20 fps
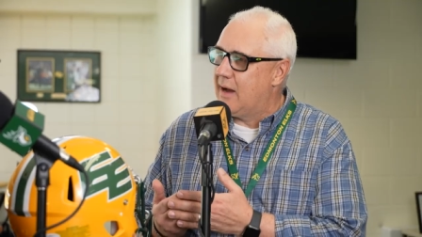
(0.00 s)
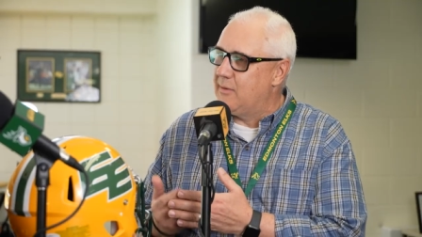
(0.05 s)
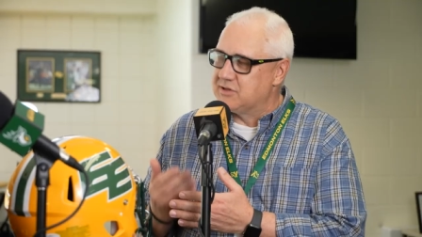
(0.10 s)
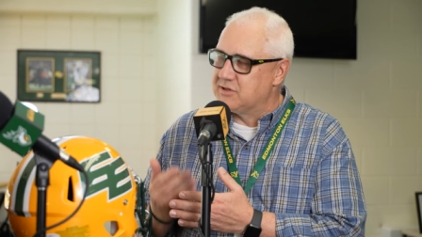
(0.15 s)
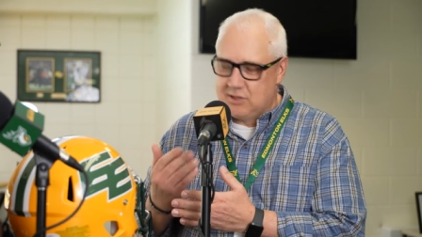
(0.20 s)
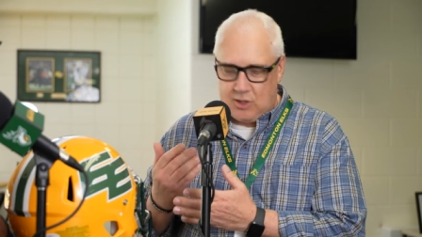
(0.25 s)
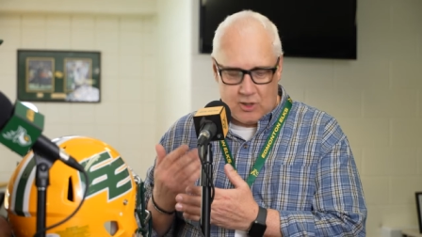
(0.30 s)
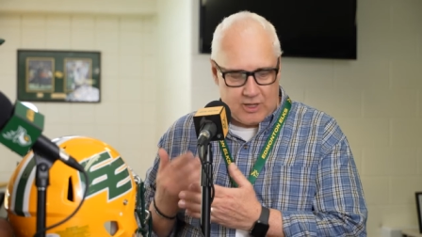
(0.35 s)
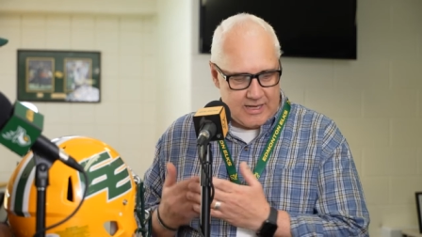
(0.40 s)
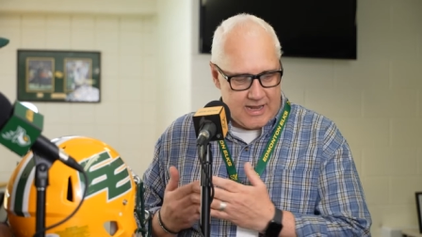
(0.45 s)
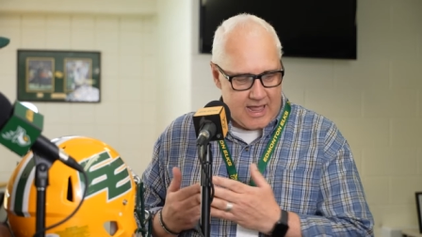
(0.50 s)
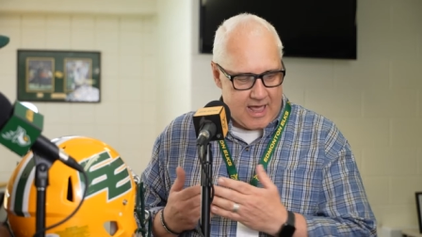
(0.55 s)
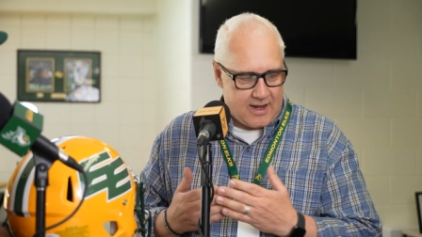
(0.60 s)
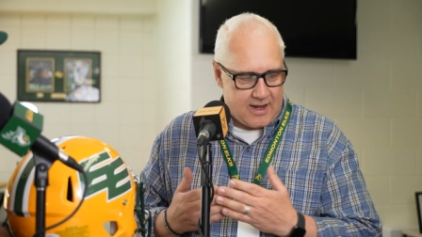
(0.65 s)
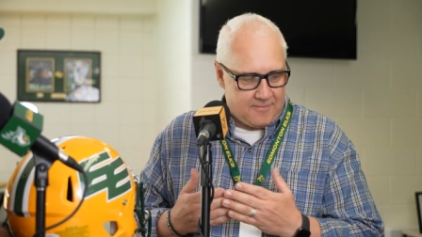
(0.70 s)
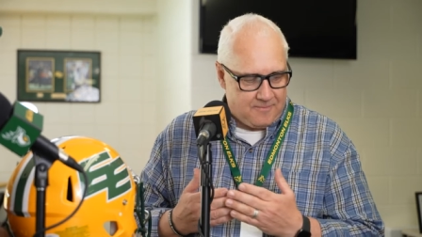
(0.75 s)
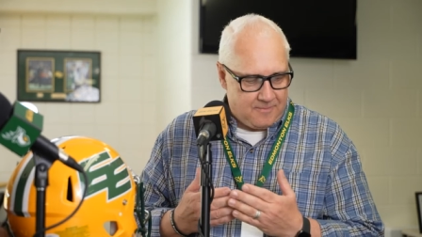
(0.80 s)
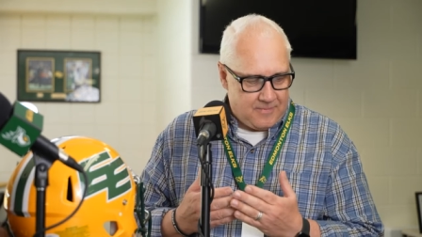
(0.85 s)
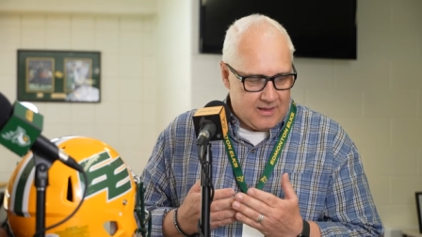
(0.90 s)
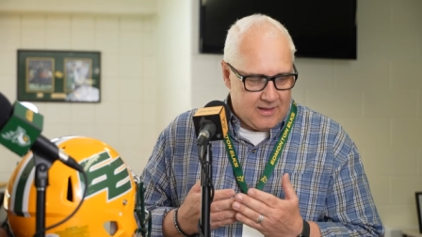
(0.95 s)
I was looking at
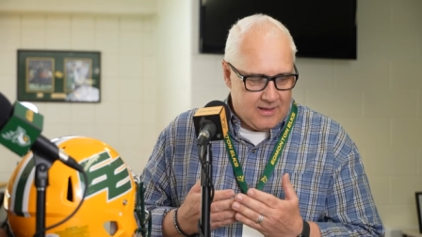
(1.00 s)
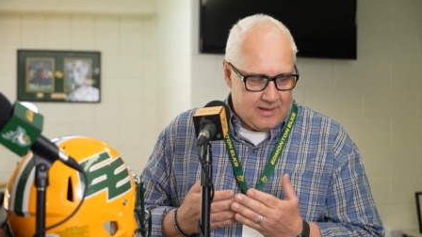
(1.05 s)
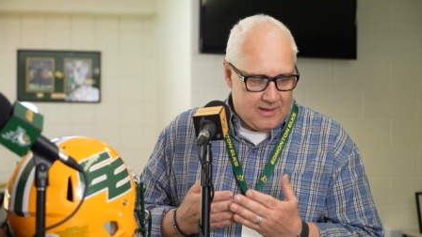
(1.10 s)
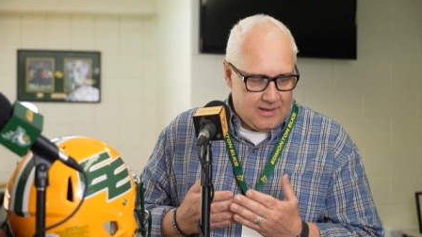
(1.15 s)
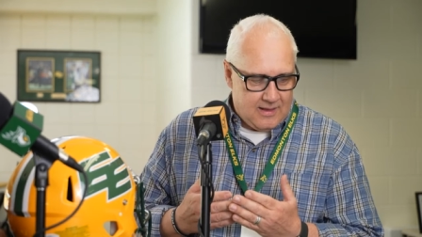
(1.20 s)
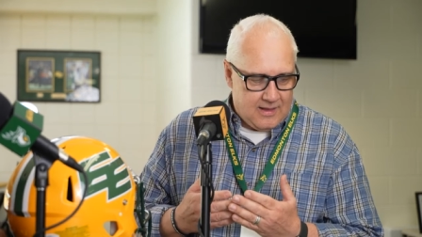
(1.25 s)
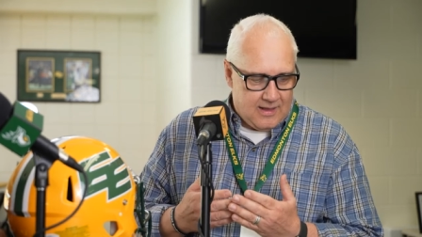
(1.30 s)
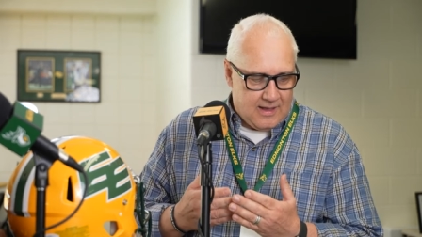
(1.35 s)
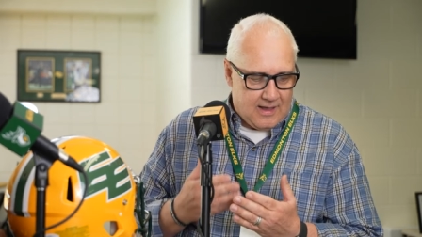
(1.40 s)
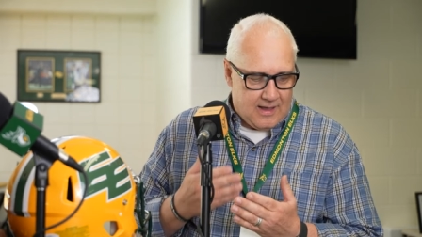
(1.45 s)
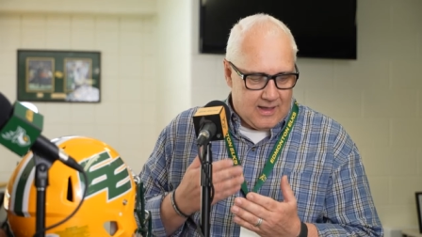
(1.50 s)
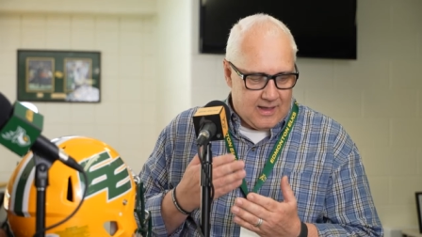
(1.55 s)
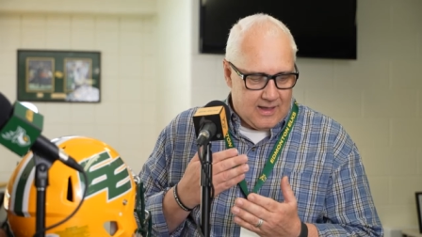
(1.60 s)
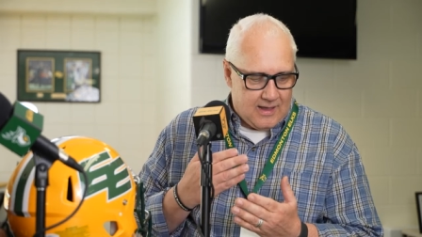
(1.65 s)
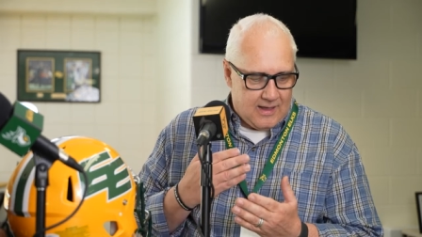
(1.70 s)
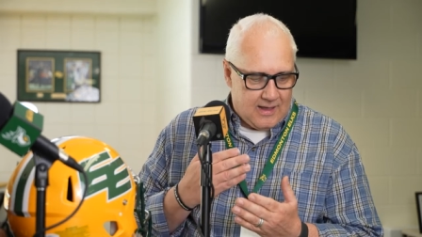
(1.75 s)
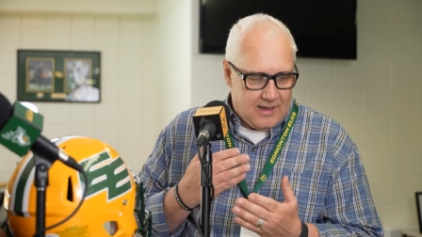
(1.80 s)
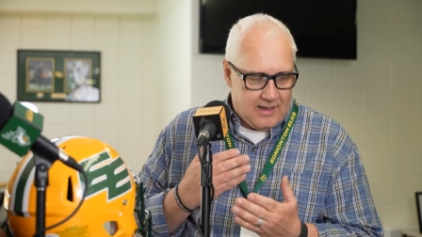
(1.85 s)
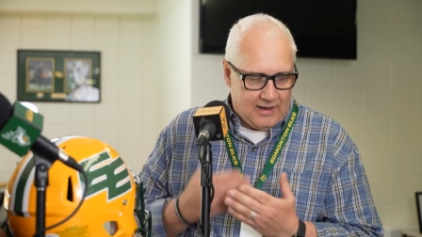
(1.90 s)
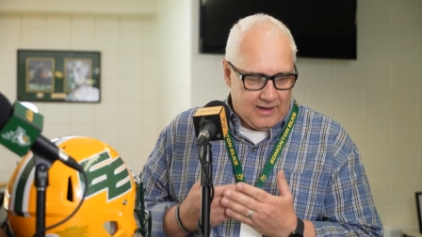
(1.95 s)
it.
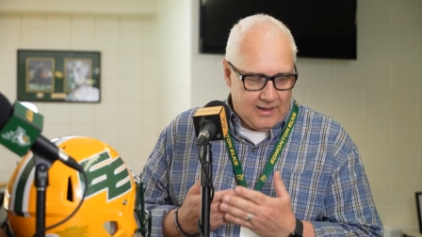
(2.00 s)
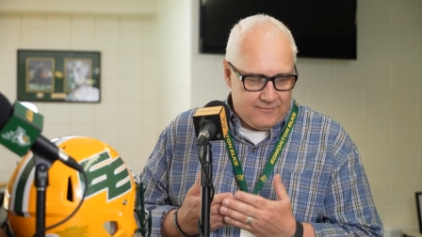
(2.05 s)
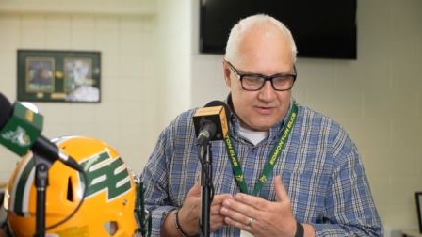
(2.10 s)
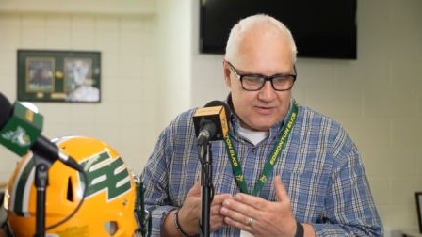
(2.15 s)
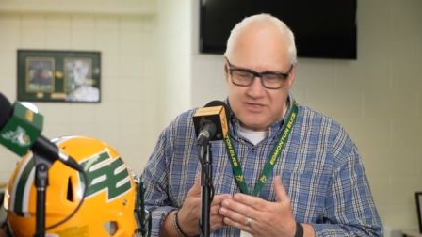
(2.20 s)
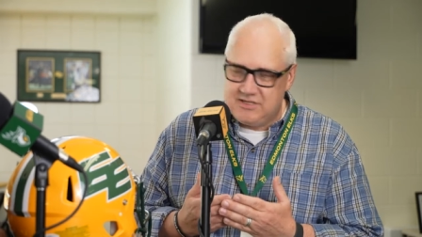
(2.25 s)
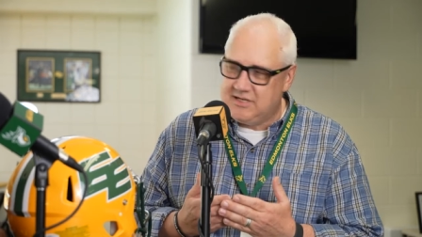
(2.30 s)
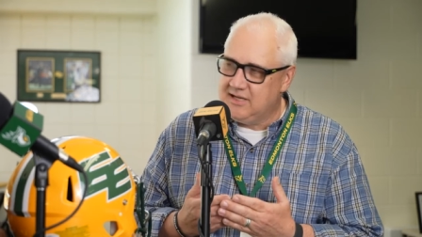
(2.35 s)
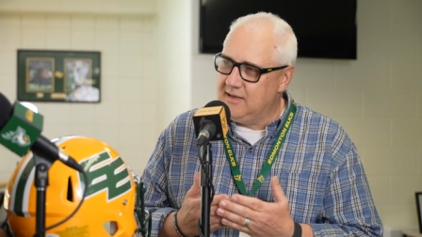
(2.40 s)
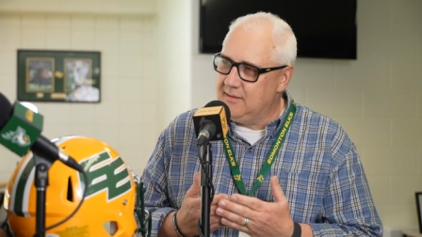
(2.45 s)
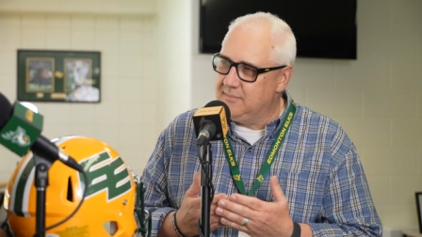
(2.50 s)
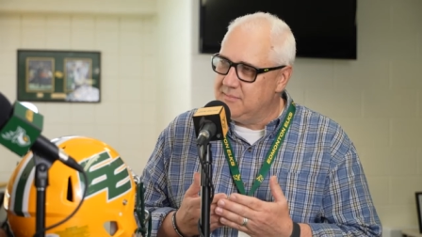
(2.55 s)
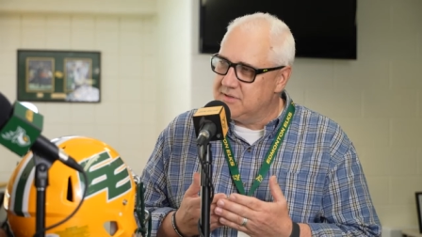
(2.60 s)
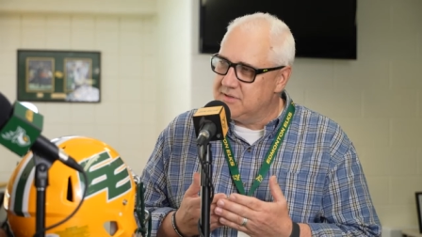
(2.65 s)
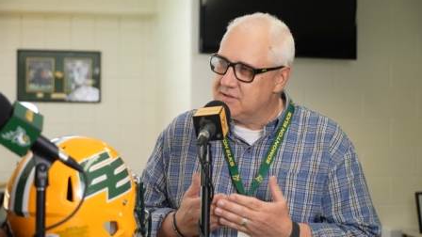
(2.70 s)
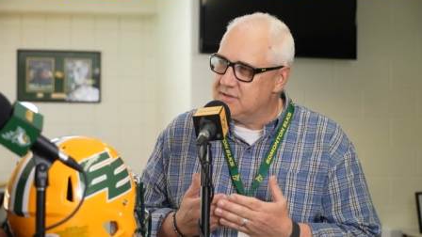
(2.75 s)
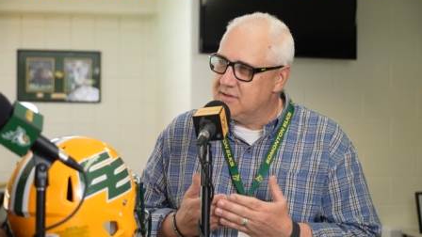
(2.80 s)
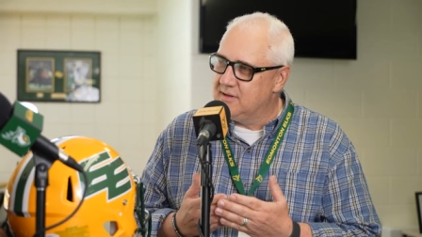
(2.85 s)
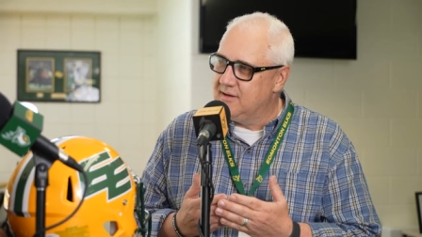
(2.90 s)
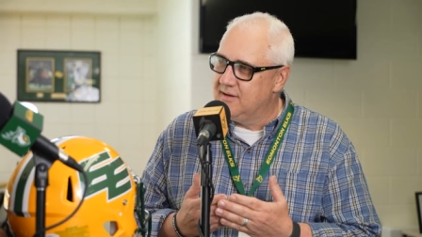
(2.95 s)
11
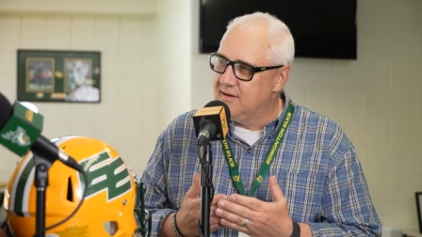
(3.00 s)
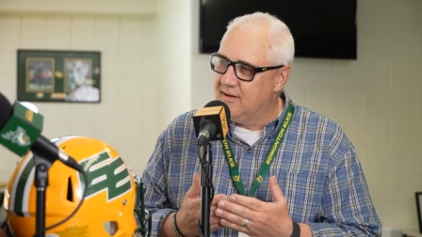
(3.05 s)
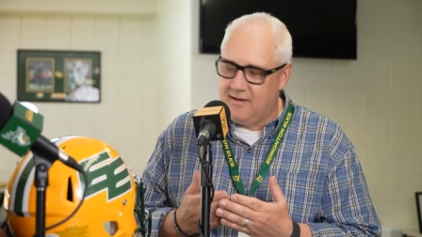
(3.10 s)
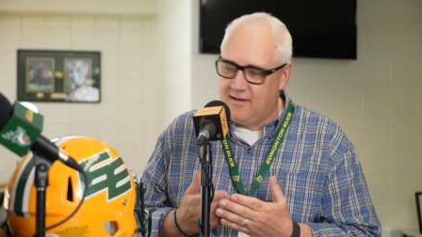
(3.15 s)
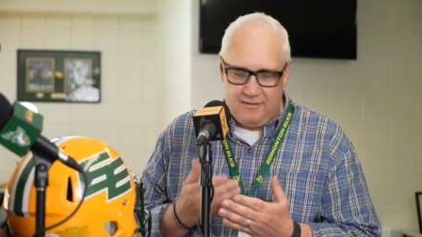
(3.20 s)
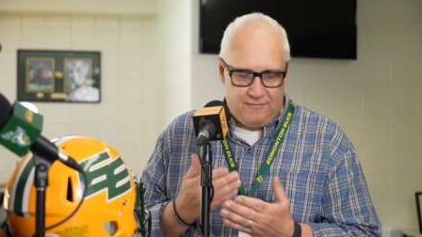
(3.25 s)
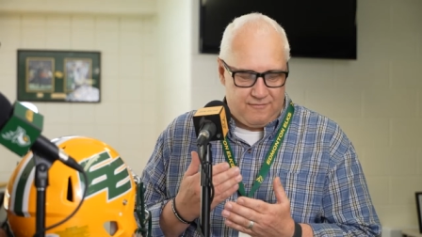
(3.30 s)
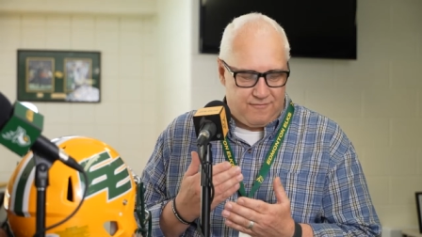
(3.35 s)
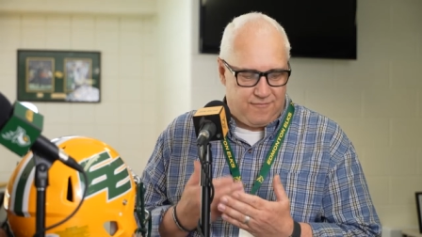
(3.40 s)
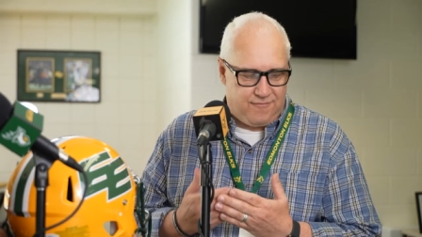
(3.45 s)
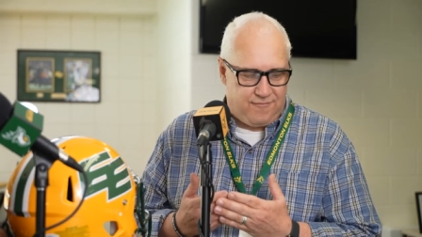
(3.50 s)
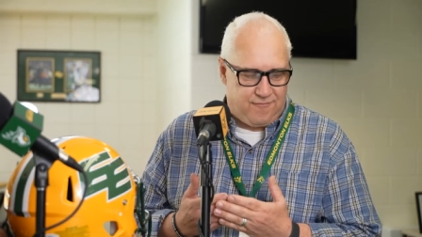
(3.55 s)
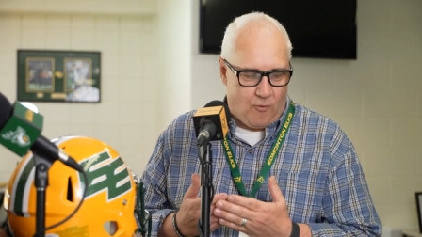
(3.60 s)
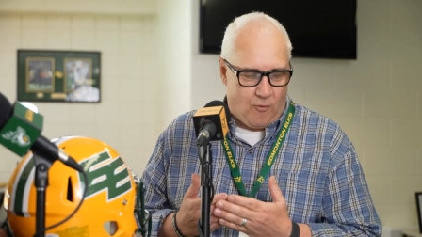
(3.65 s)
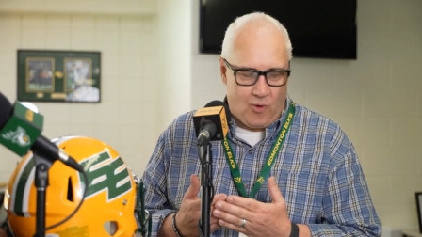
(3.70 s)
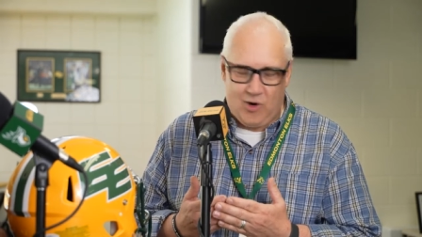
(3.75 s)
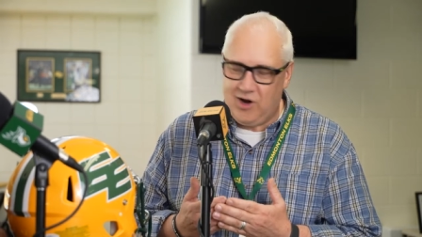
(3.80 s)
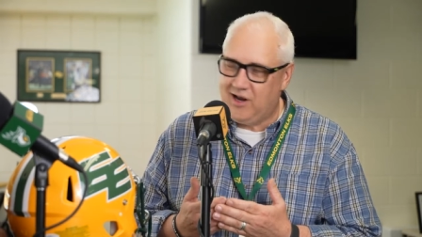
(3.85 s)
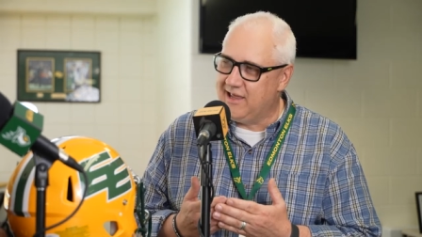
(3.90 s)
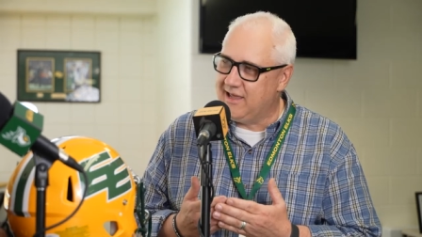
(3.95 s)
teams, dude.
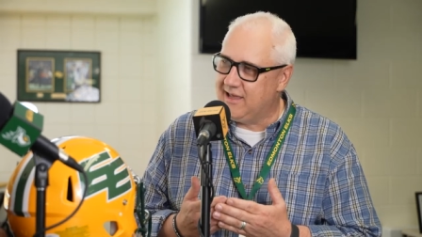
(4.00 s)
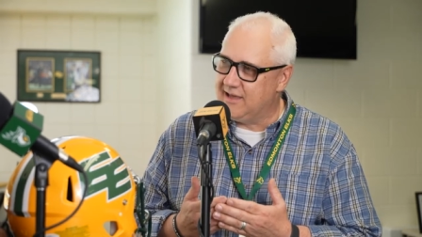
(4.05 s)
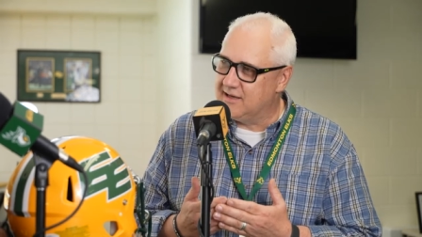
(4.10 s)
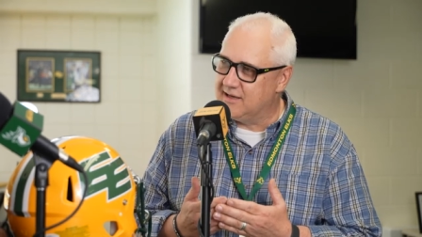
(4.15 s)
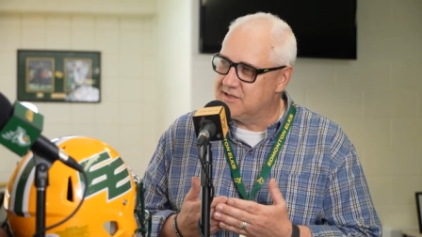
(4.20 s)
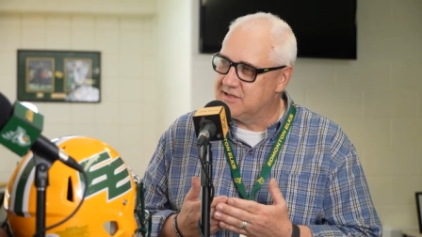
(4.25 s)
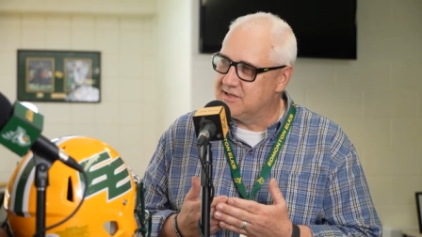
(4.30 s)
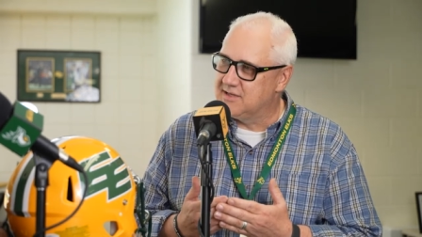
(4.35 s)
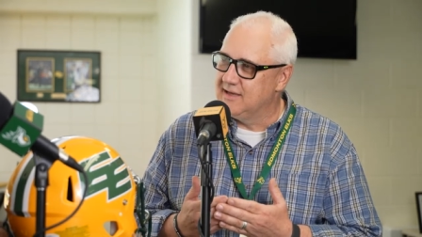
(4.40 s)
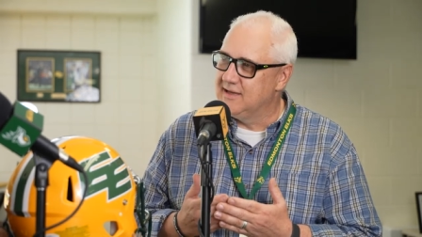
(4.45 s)
4 leagues,